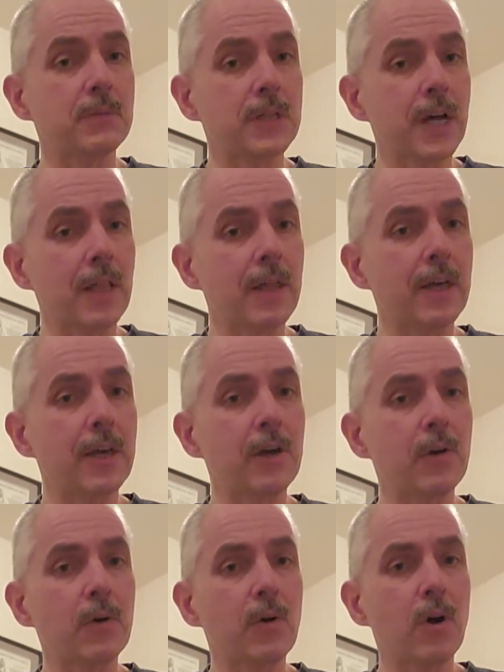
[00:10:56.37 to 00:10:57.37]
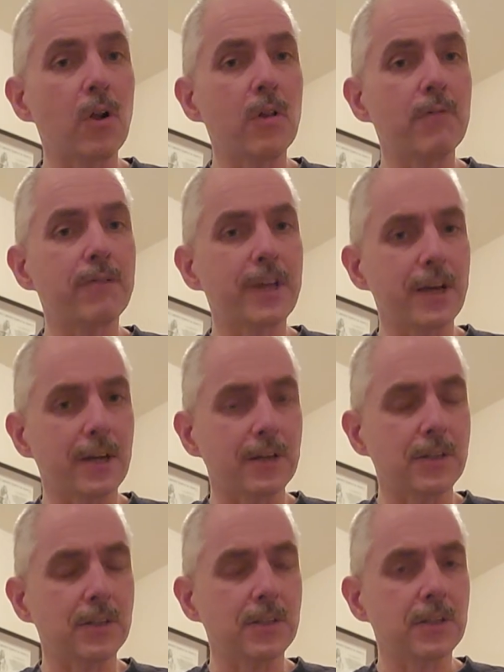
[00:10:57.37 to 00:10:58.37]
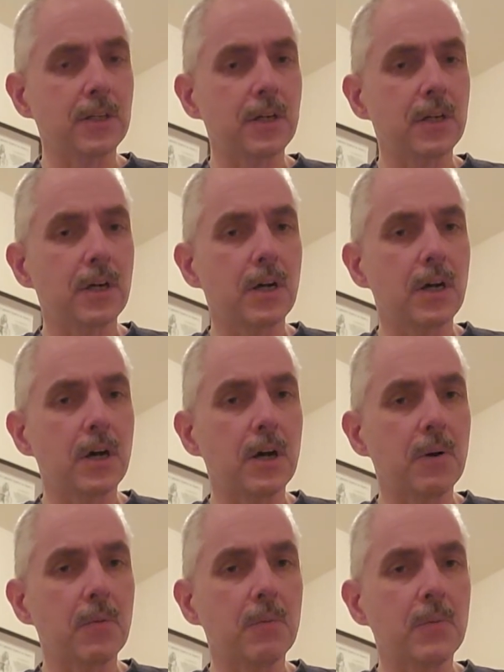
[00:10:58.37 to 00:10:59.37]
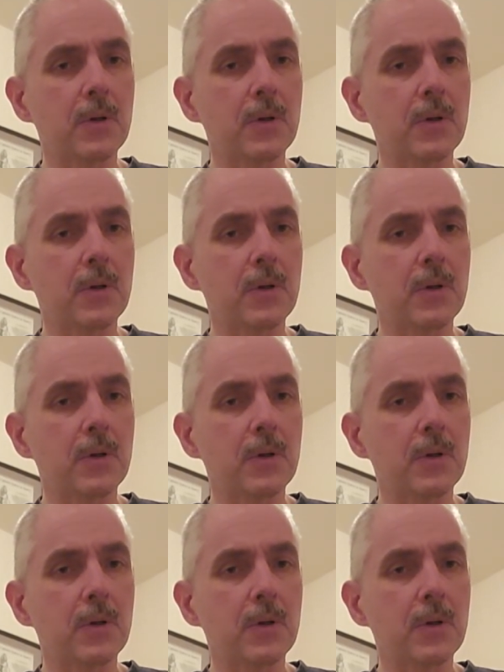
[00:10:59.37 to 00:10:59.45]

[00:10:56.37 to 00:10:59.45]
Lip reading: telling you all of this, um,